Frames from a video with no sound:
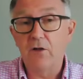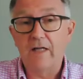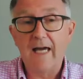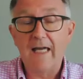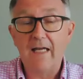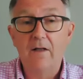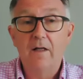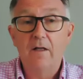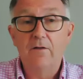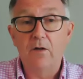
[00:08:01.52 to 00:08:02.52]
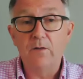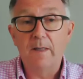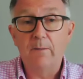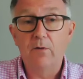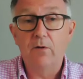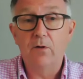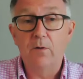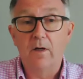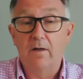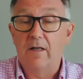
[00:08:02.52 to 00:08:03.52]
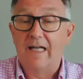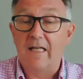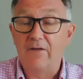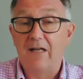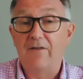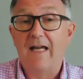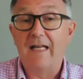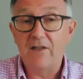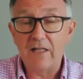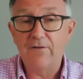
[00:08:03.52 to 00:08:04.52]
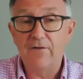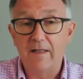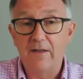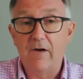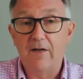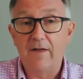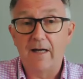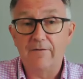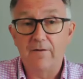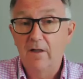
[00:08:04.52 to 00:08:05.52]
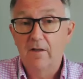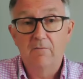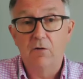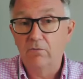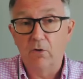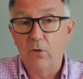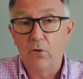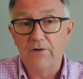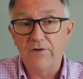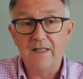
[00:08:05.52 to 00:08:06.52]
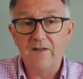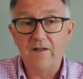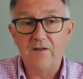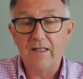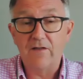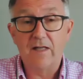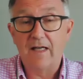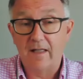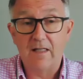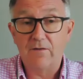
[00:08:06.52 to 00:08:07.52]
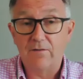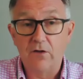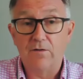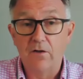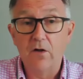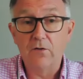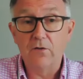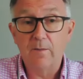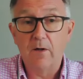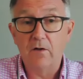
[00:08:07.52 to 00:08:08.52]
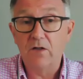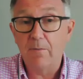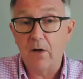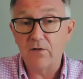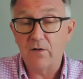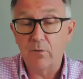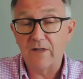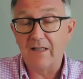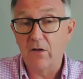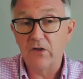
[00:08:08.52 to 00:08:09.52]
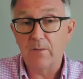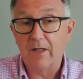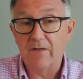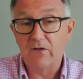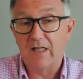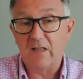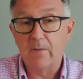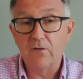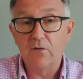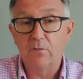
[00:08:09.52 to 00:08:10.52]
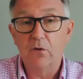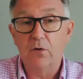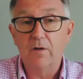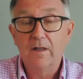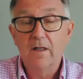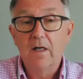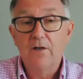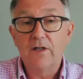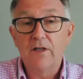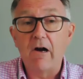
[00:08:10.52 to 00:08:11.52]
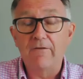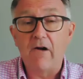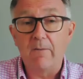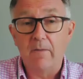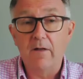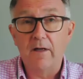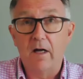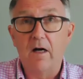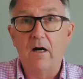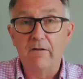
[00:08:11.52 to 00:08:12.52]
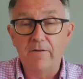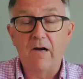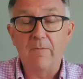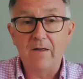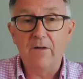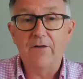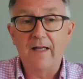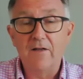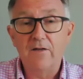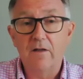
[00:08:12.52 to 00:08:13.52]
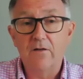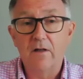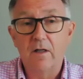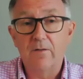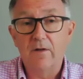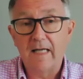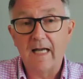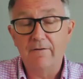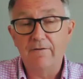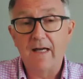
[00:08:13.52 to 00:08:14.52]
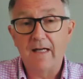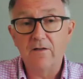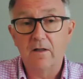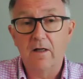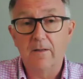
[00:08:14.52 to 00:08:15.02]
the UK, those people who are lucky enough to have NHS funding for IVF, all the CCGs say that it's just for non-smokers, and most of them will say non-smoking for 6 months or more. So there are environmental things that can affect